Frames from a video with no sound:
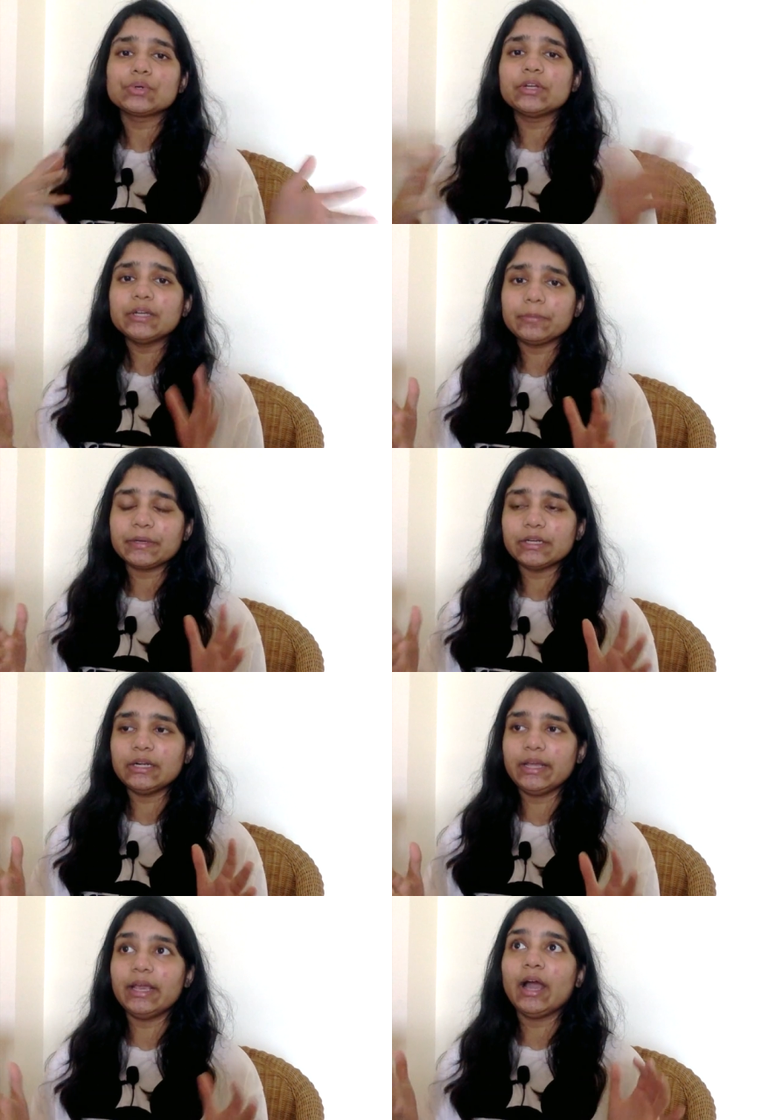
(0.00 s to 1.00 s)
So on a typical
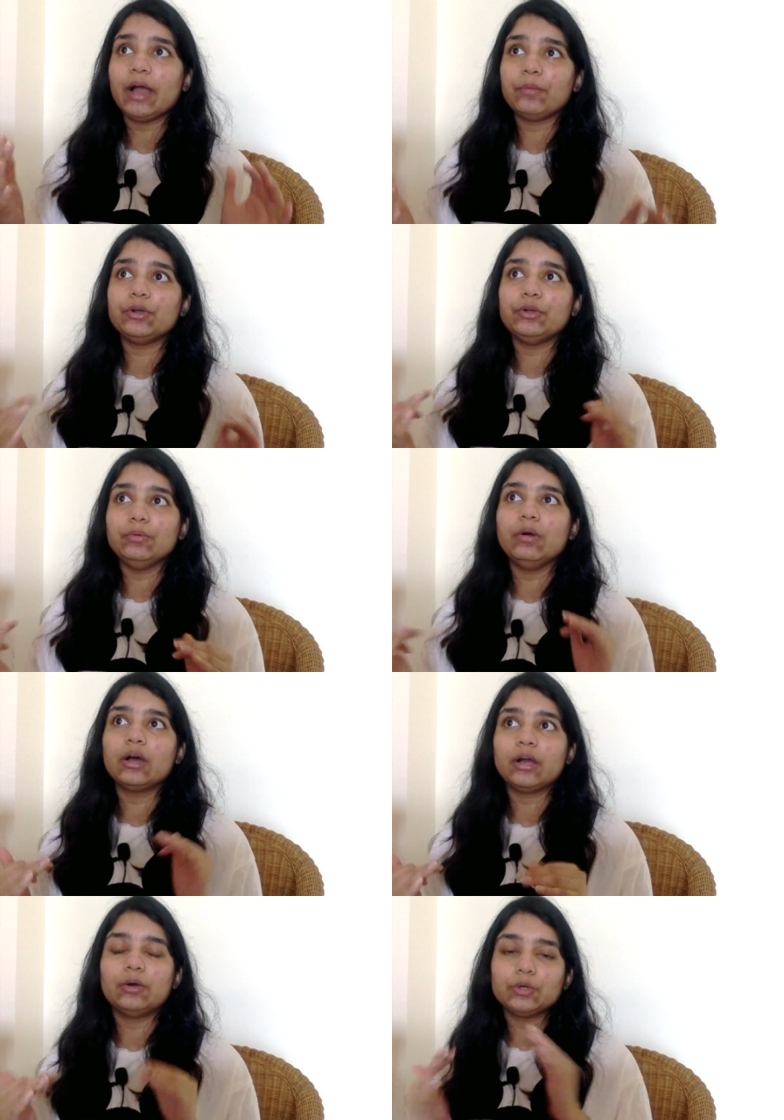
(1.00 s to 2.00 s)
day, I would do
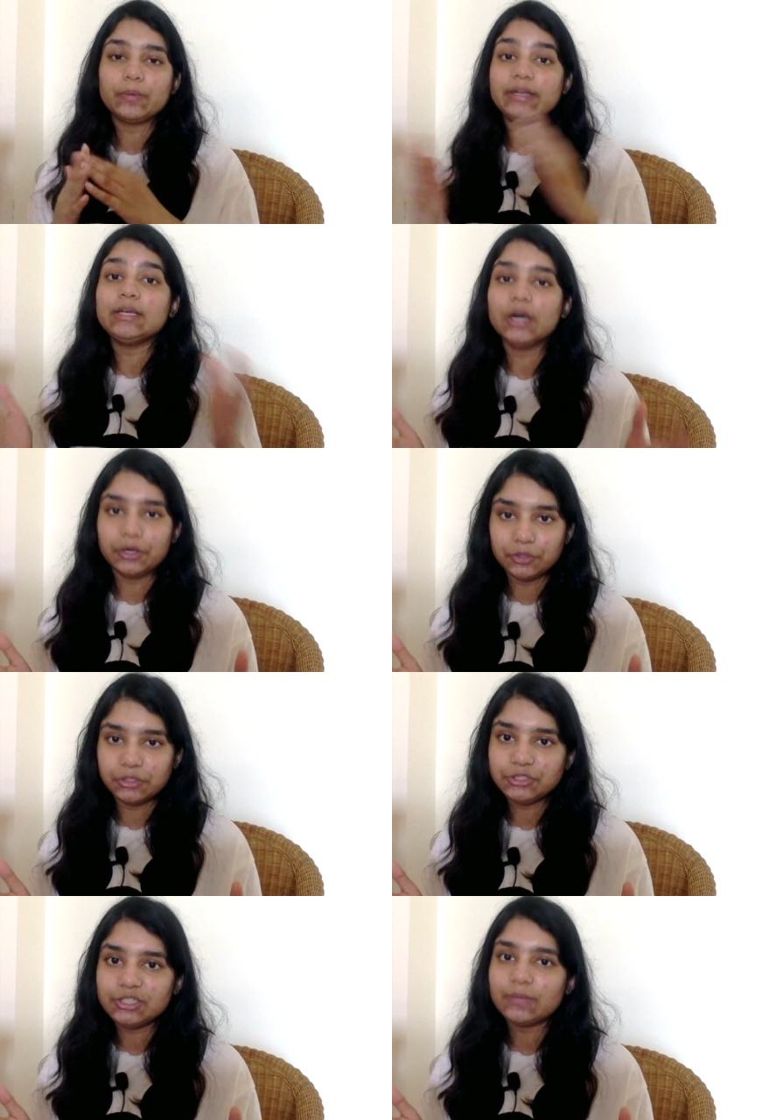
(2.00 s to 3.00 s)
around 20
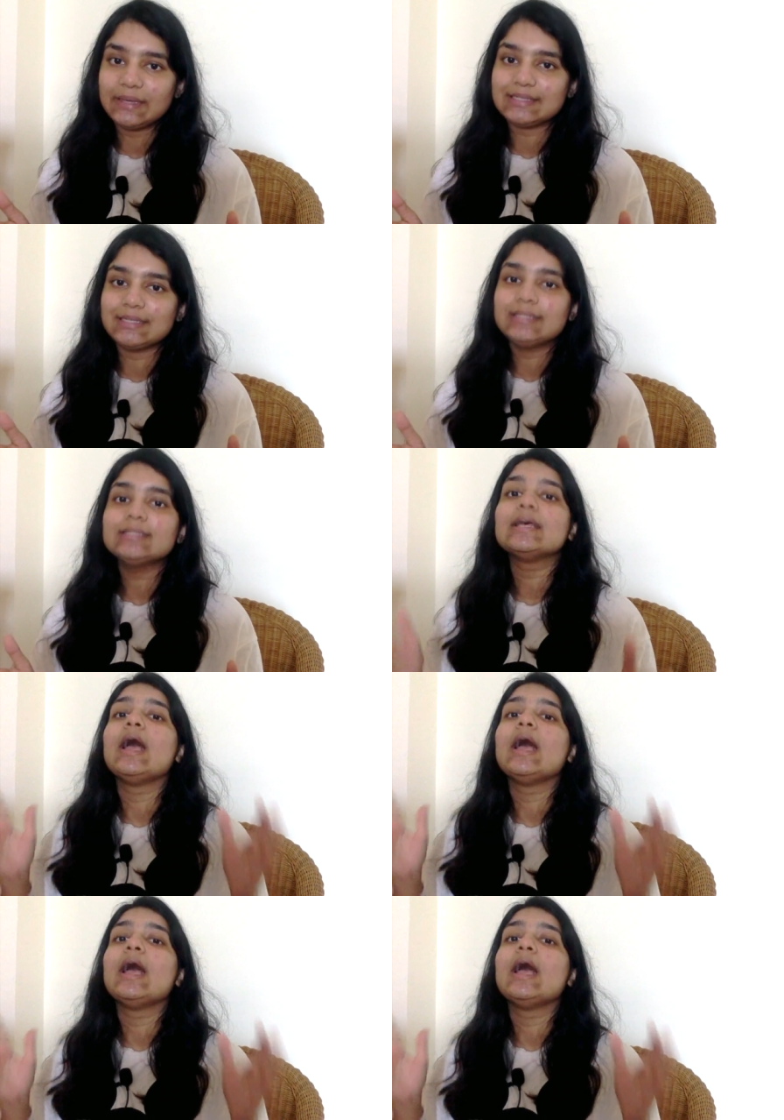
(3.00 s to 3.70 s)
cardiology questions